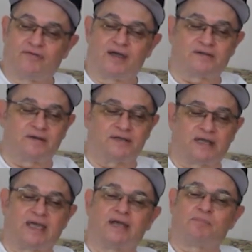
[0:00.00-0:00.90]
and
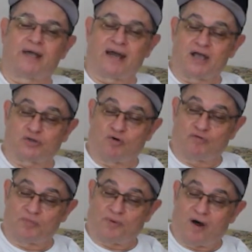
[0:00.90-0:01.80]
as a kid playing high
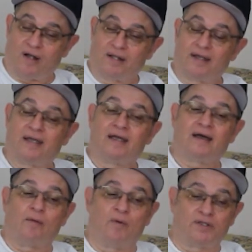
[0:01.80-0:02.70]
school football.
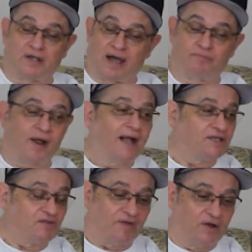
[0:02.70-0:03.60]
So we went to the
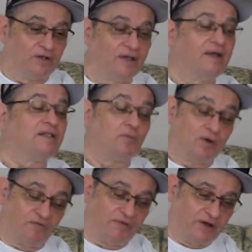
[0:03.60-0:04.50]
practice field,
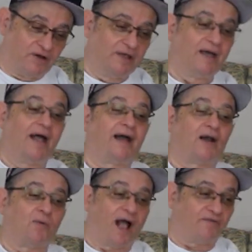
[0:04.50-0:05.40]
the real field.
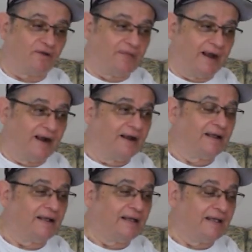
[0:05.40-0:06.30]
I got a rock from
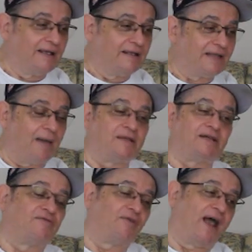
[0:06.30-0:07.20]
there.
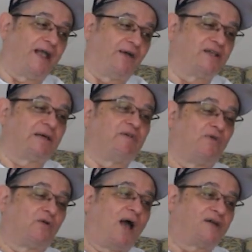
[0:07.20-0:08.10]
Tommy said, Frank, your head's
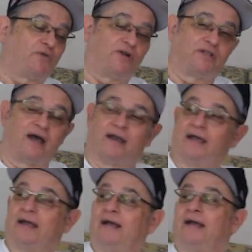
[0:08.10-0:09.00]
going to be full of rocks when you're
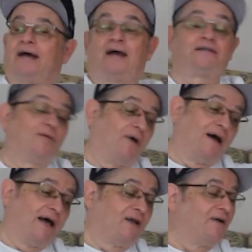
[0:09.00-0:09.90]
done. I
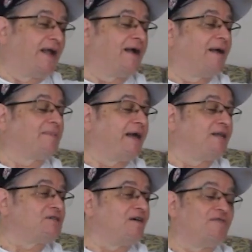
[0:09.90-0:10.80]
said, well, I don't care.
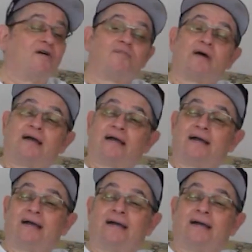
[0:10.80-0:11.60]
I'm taking this stuff home.